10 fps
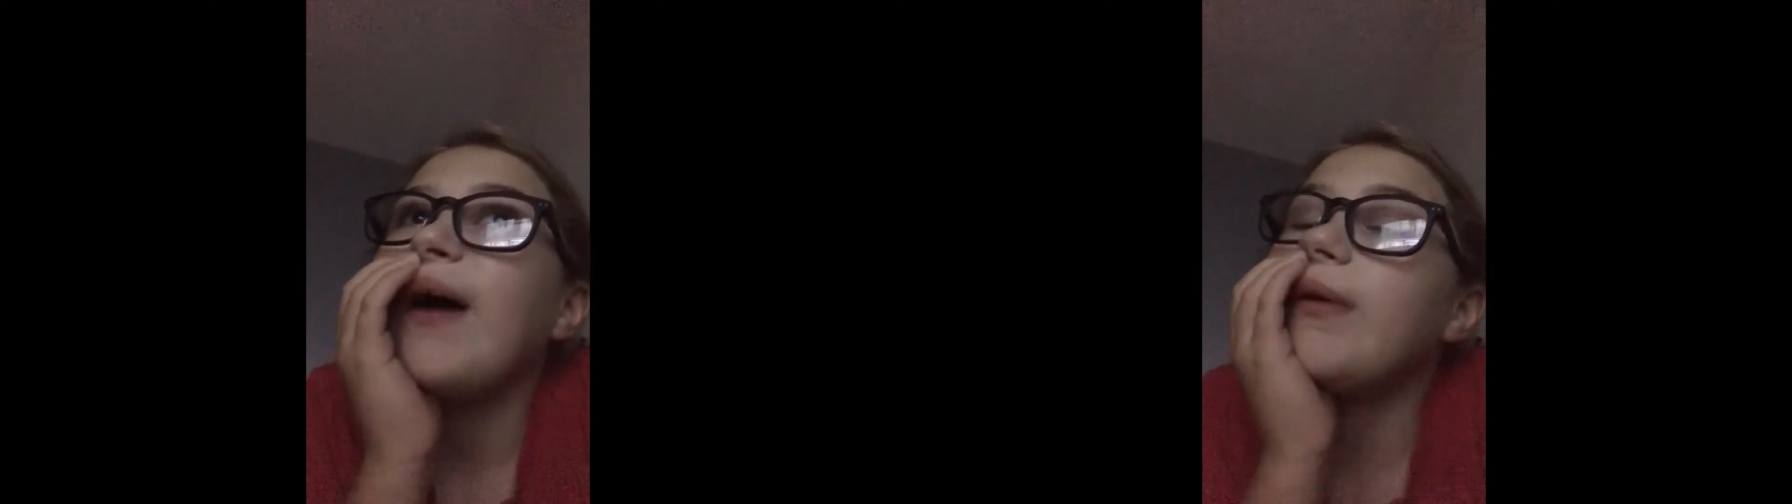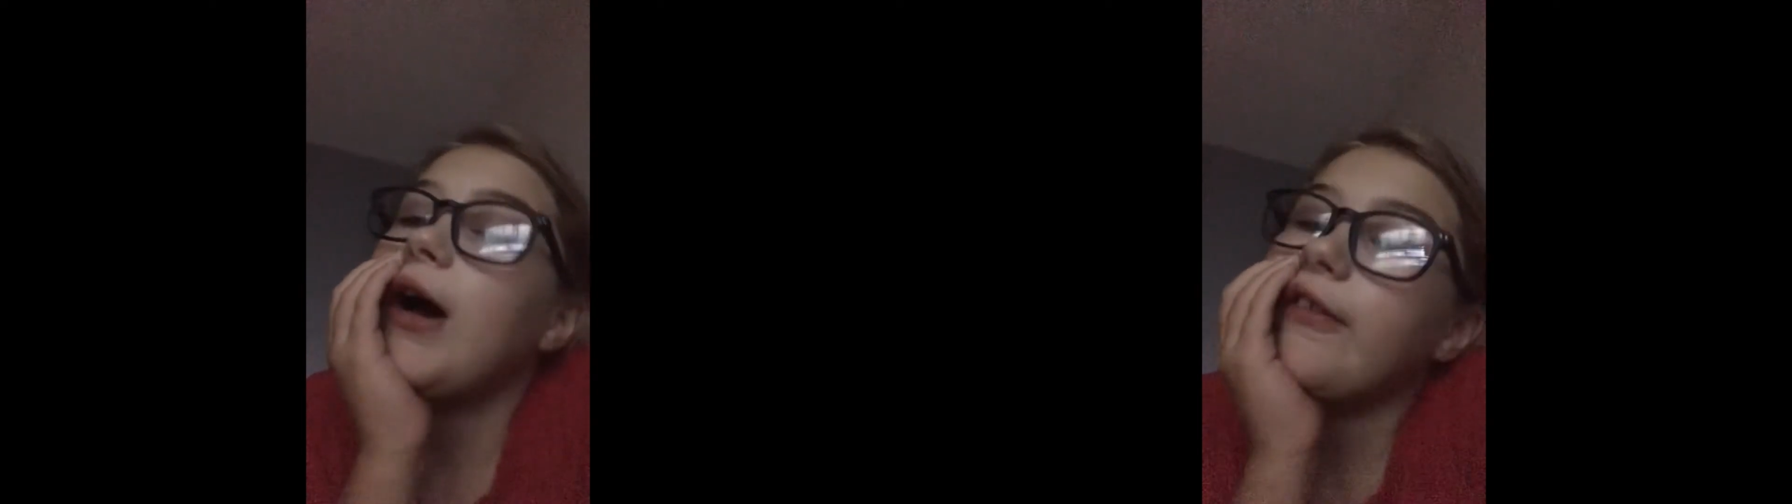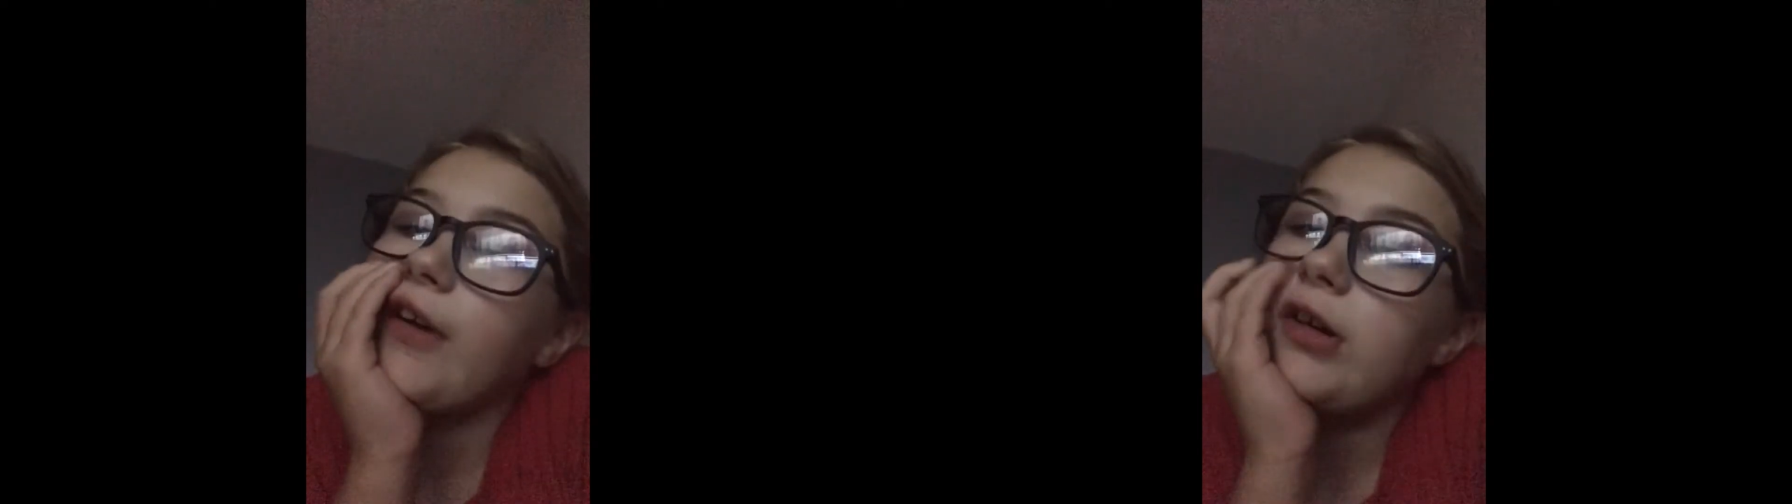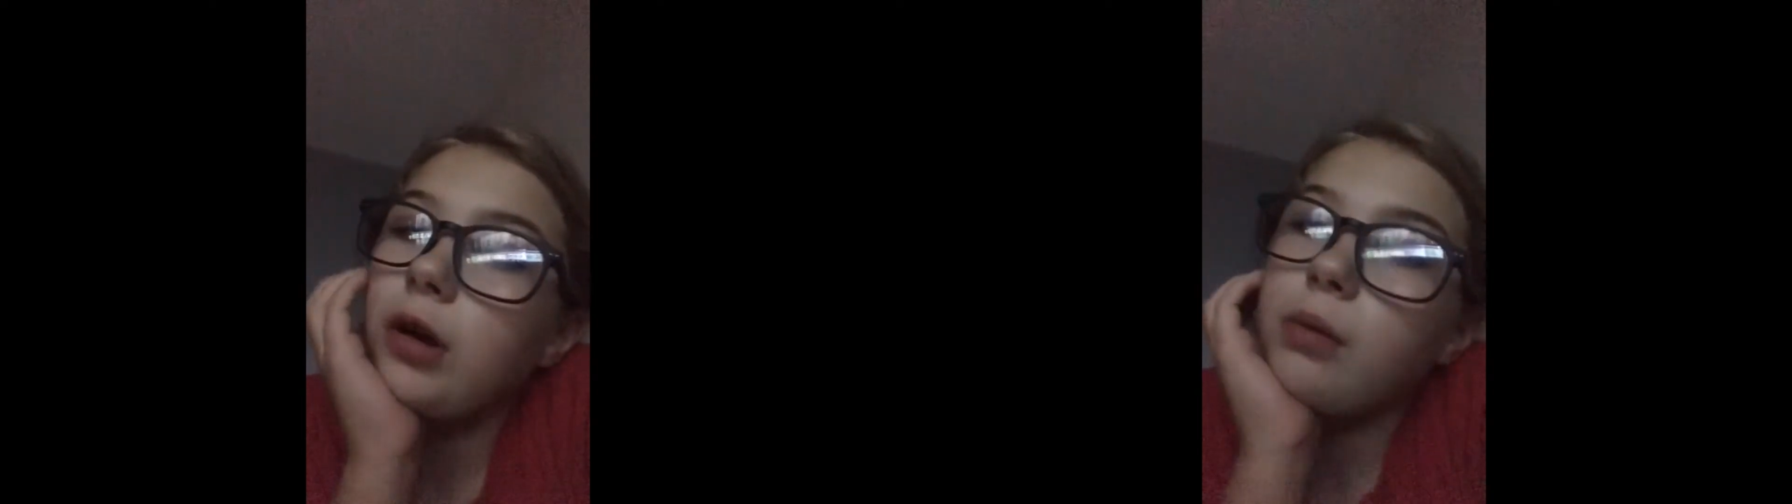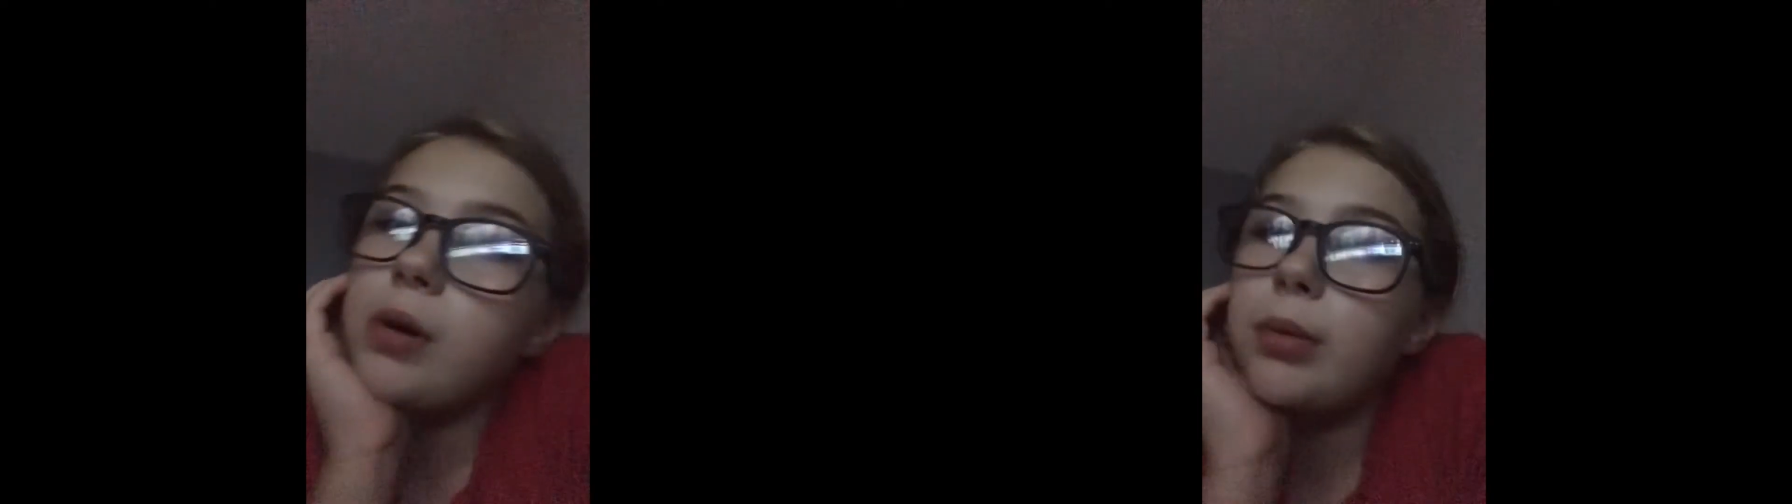I found
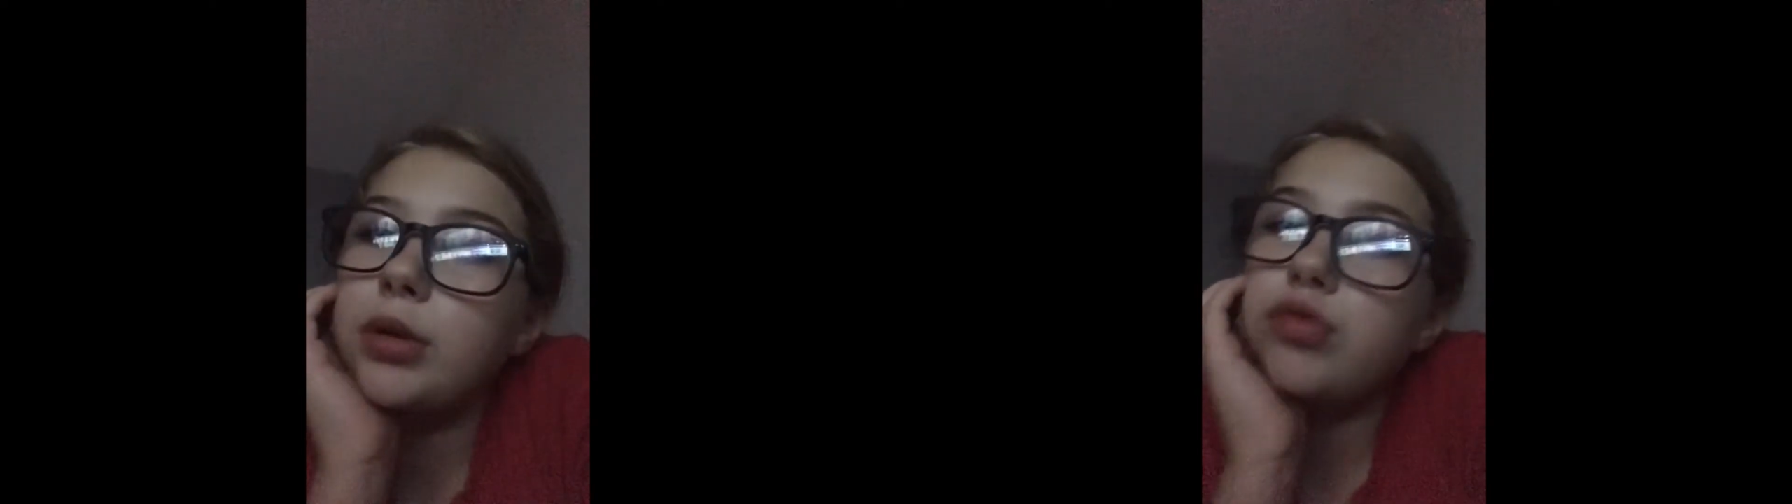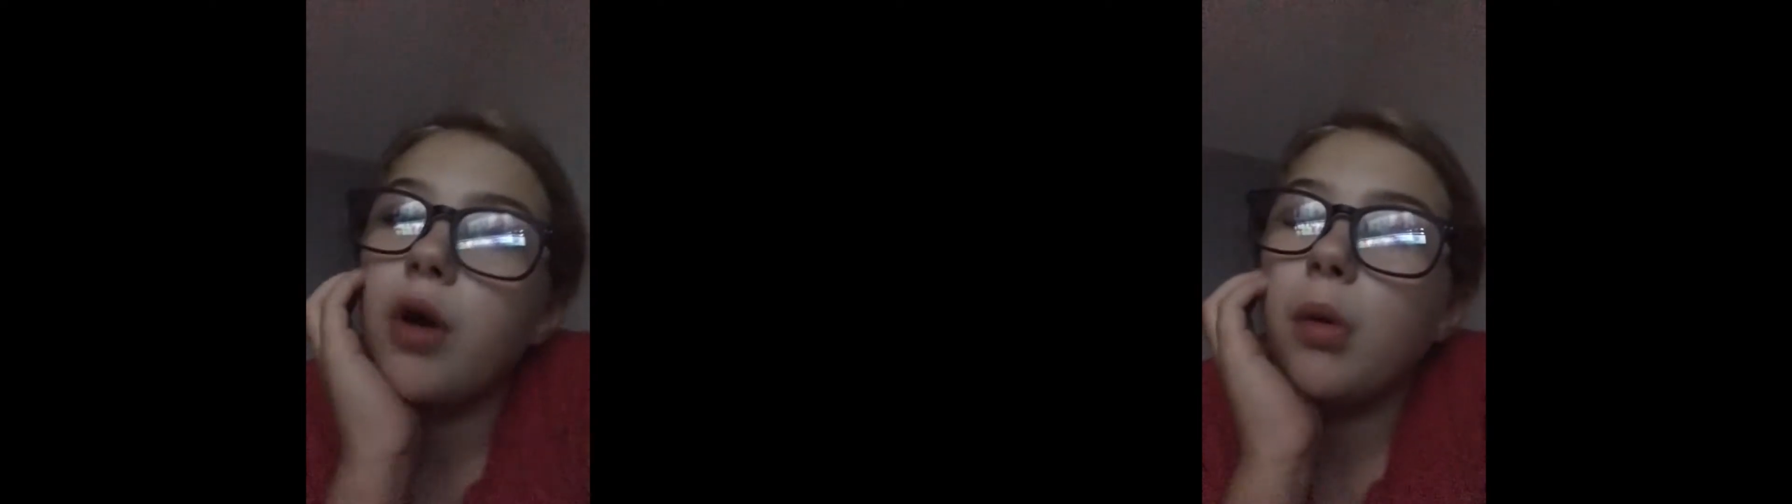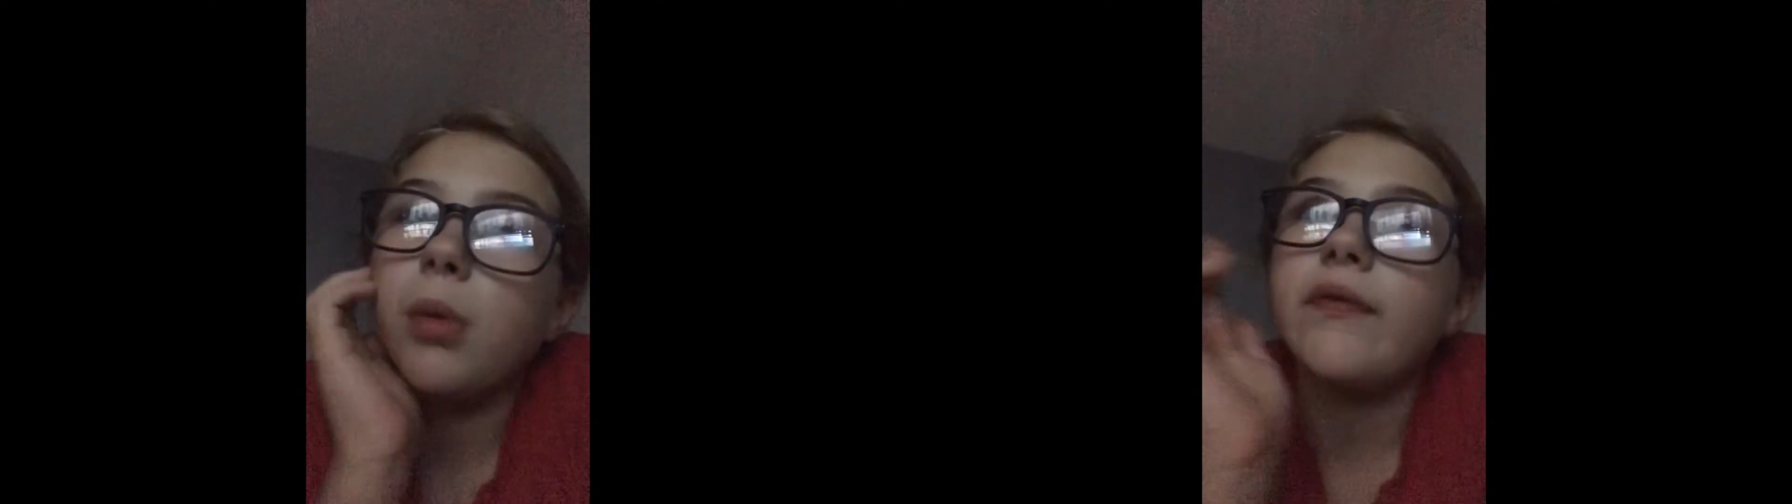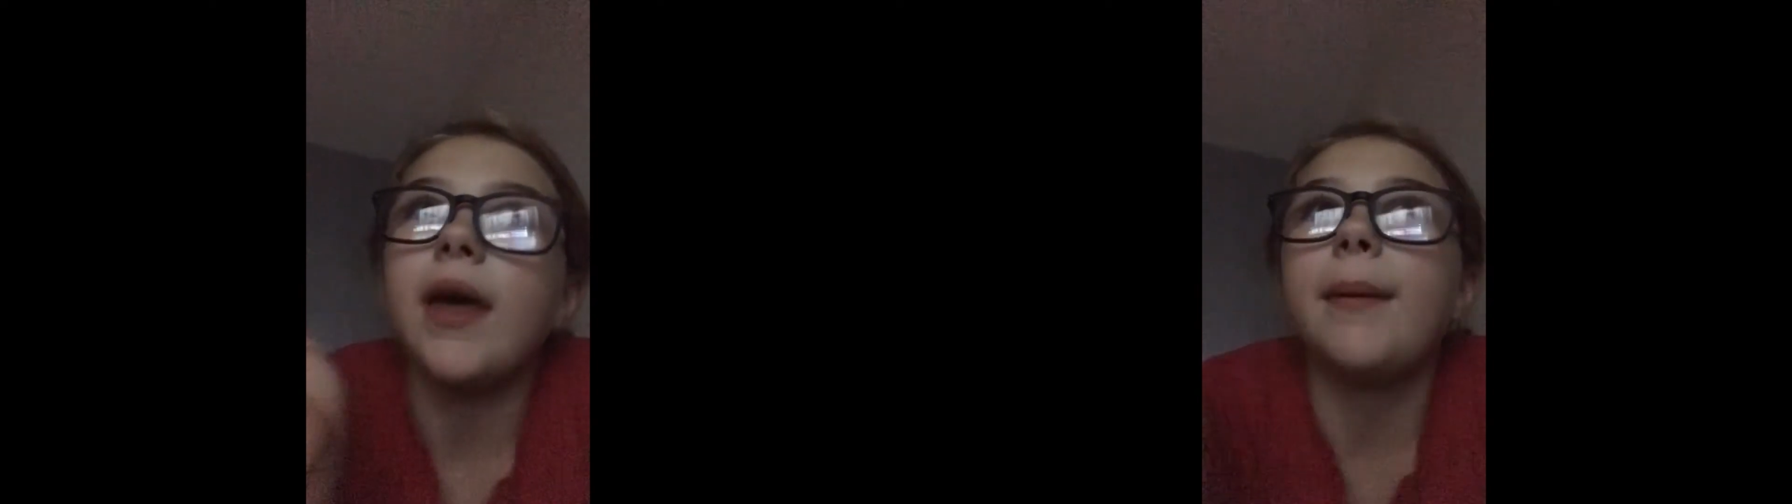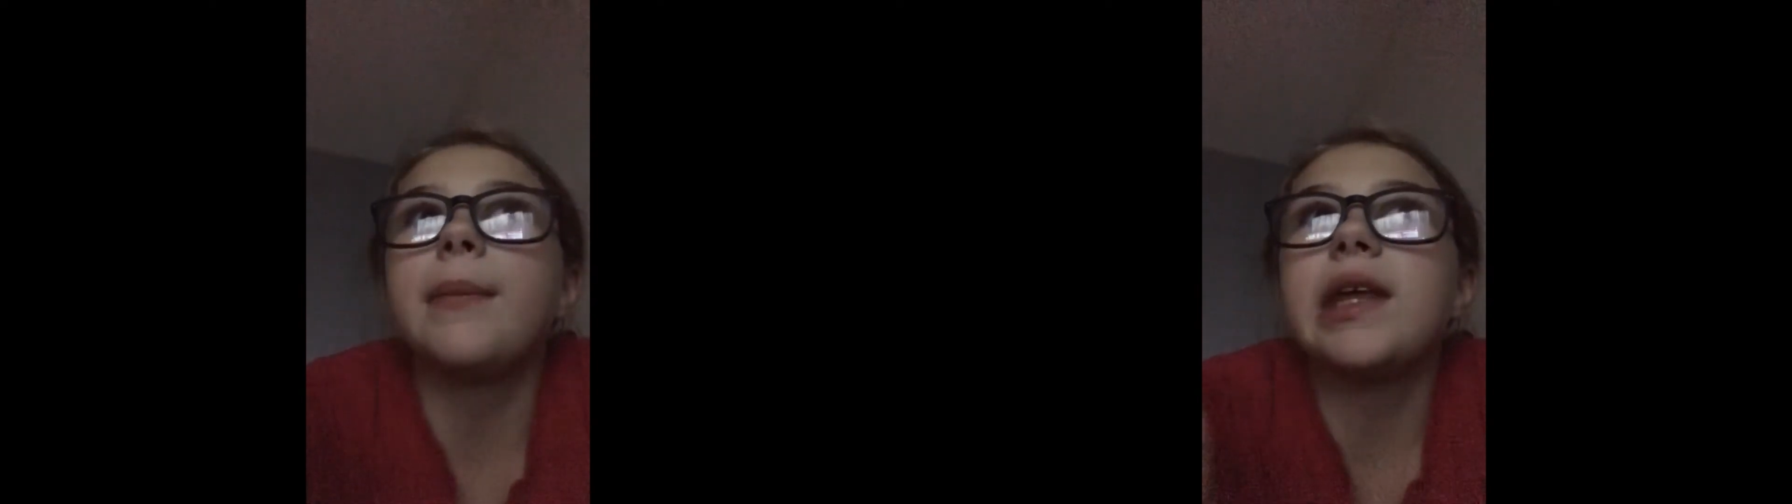out what was wrong with him.